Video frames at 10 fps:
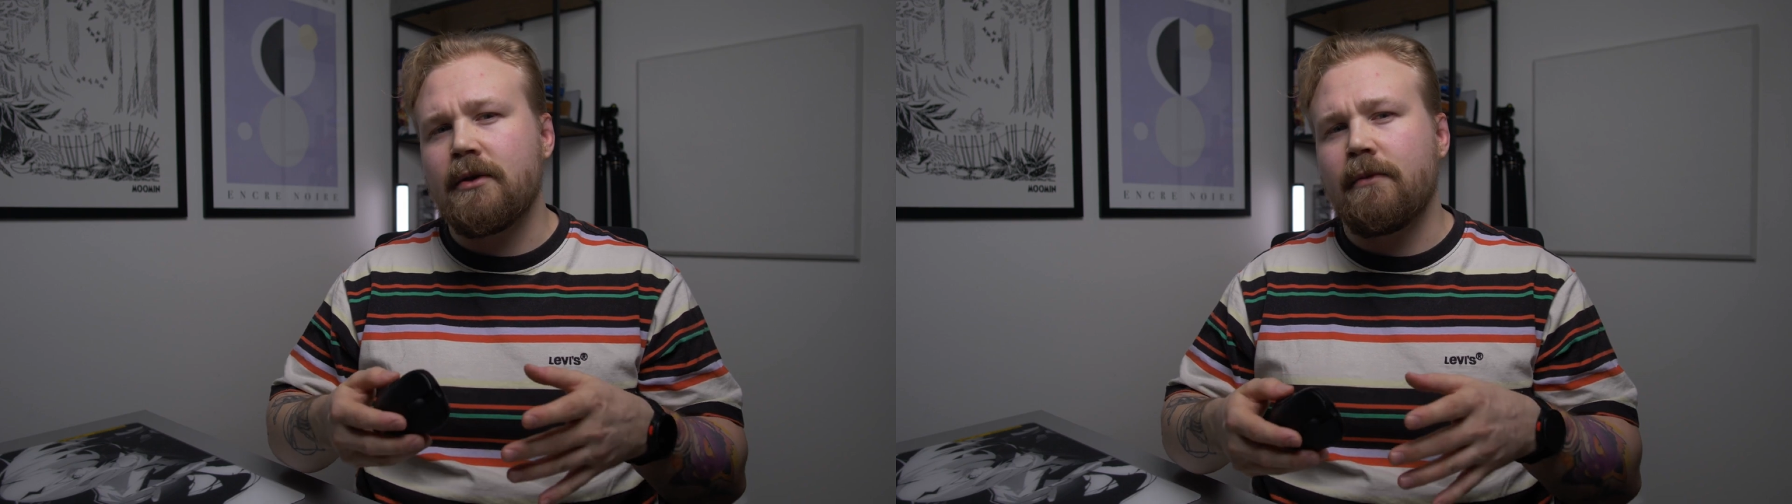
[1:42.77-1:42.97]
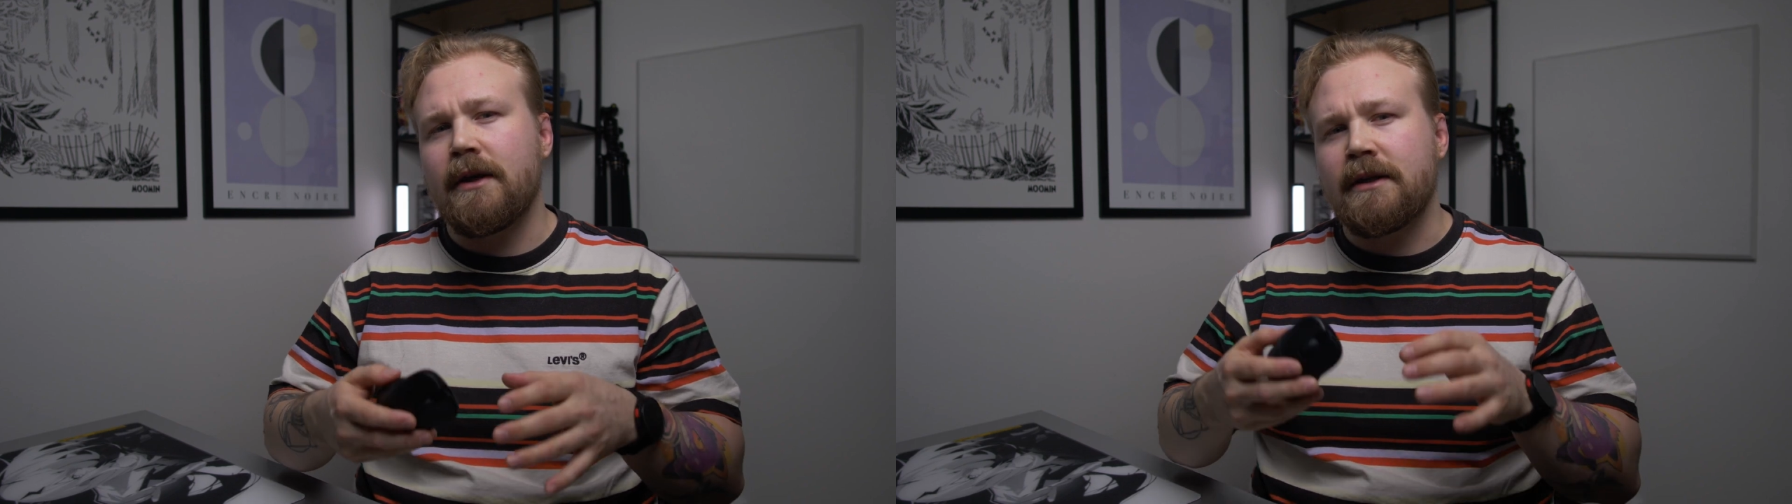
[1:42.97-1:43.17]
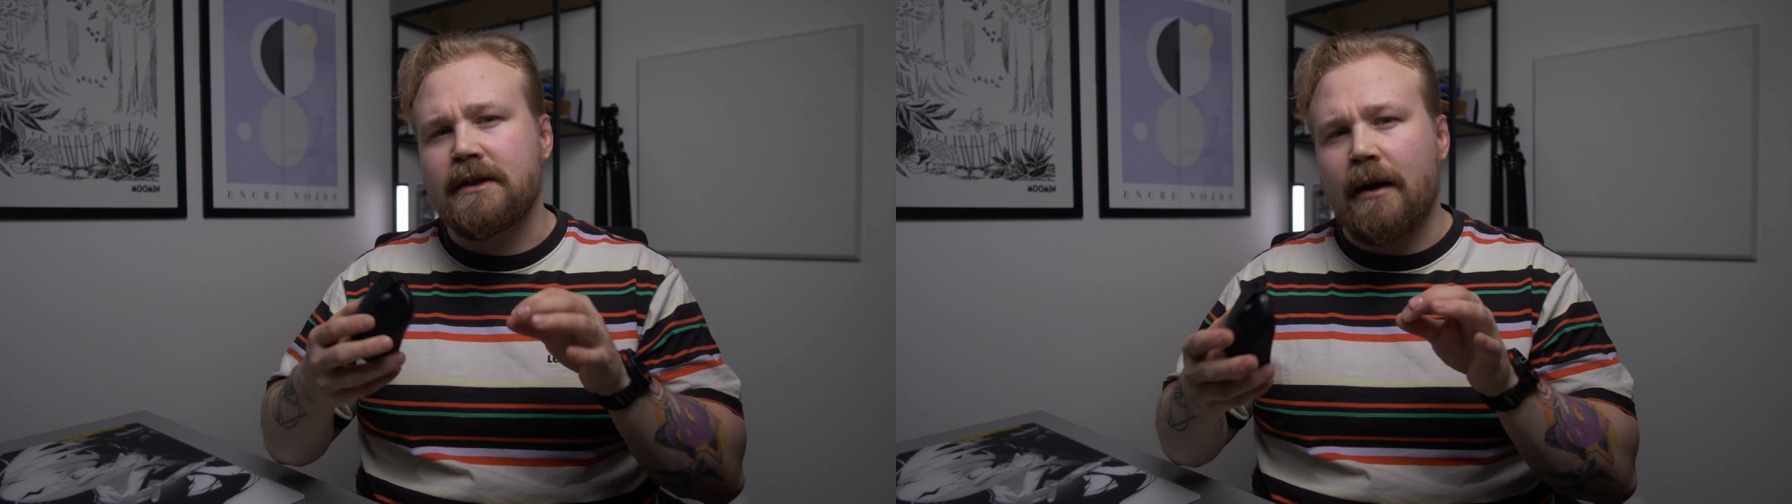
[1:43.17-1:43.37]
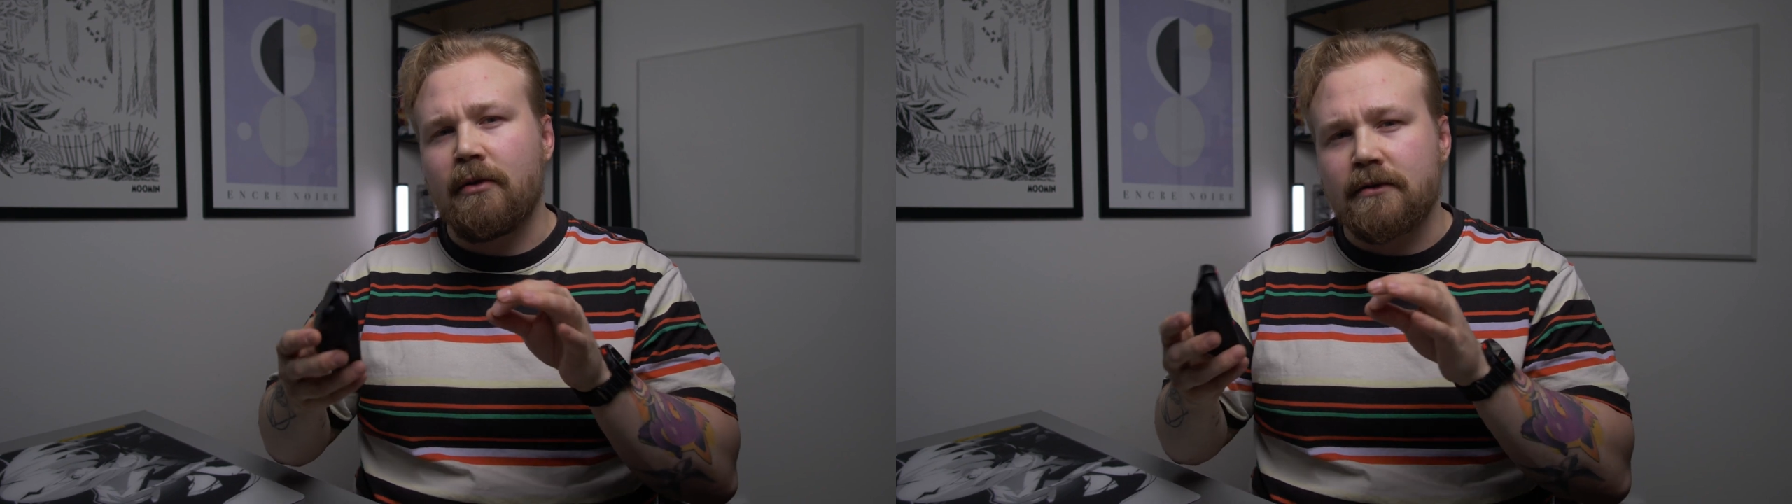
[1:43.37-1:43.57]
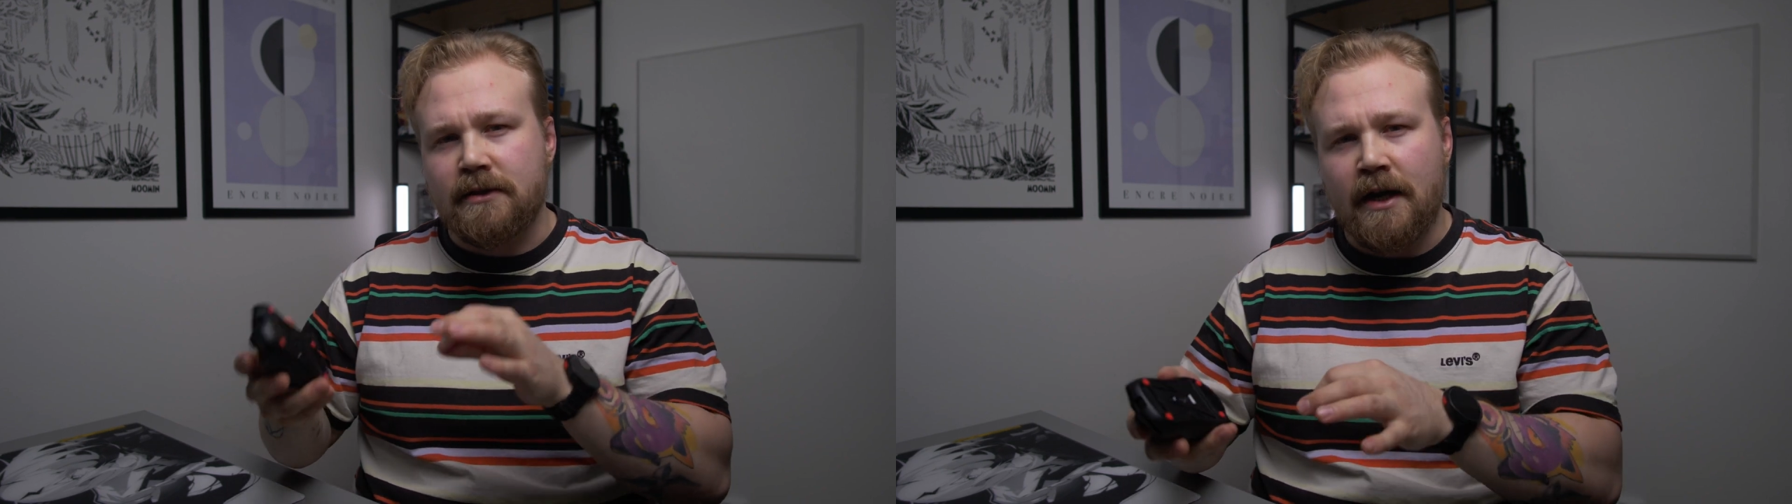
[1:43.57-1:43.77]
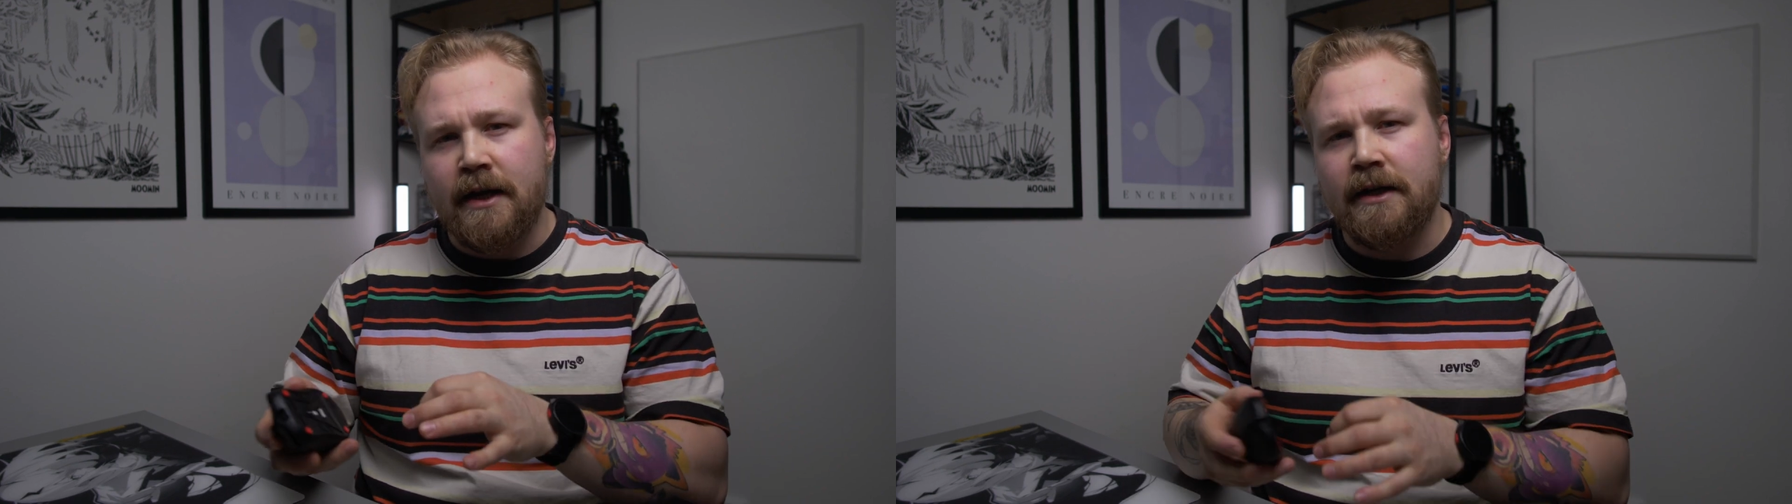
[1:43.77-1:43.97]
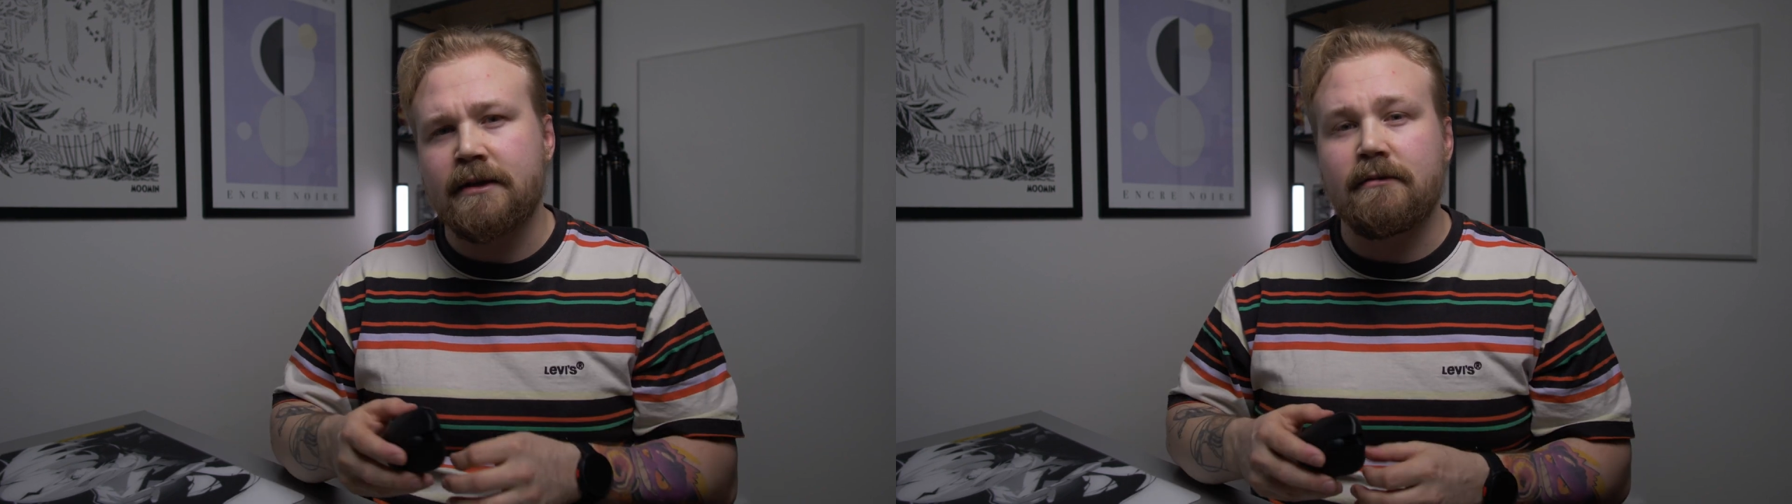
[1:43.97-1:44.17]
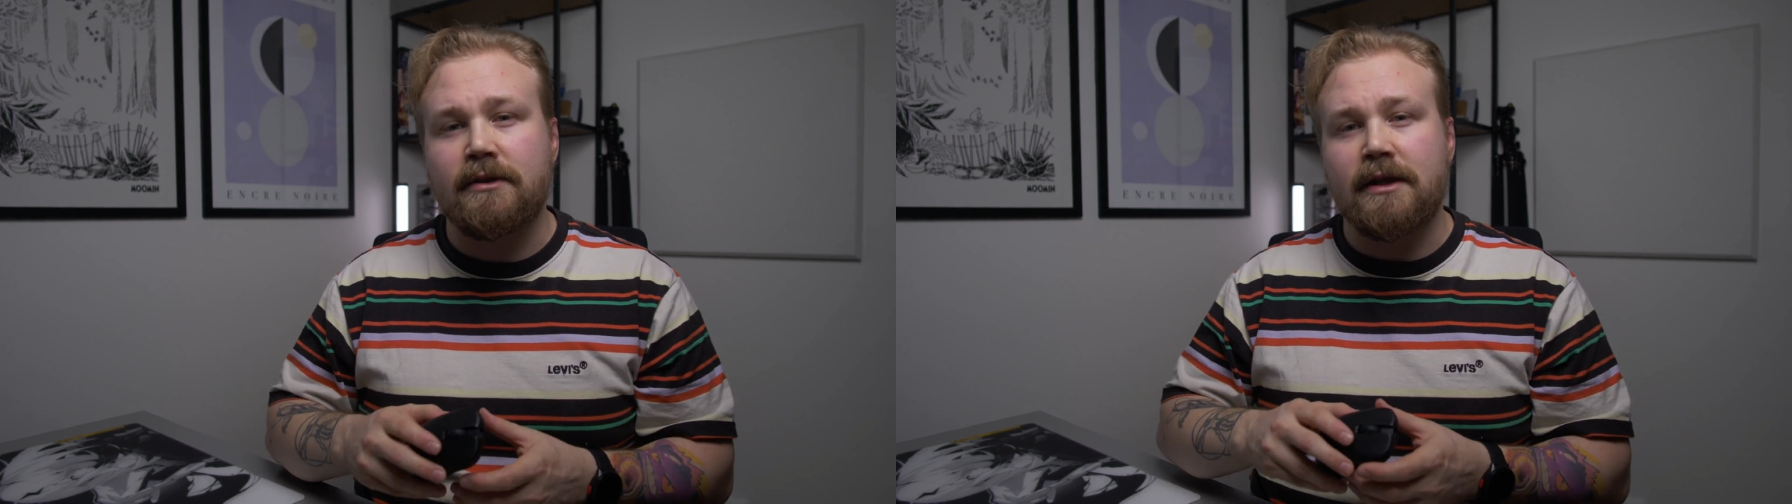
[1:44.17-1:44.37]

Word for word: to be double-sided.